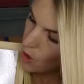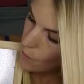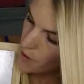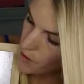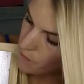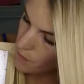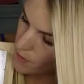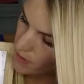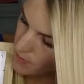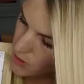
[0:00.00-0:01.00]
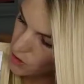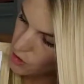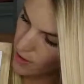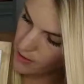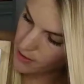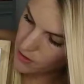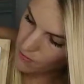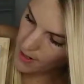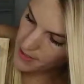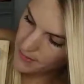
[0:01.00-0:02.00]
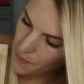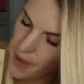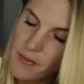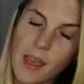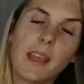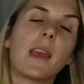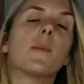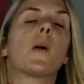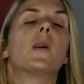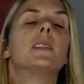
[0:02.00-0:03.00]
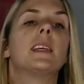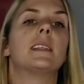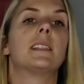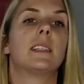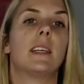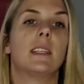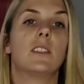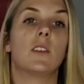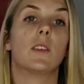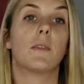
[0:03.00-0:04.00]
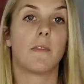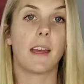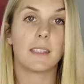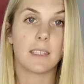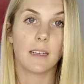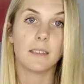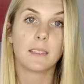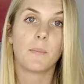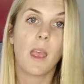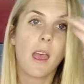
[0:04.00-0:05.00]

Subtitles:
we convert them to triglycerides and they get processed into the fat cells.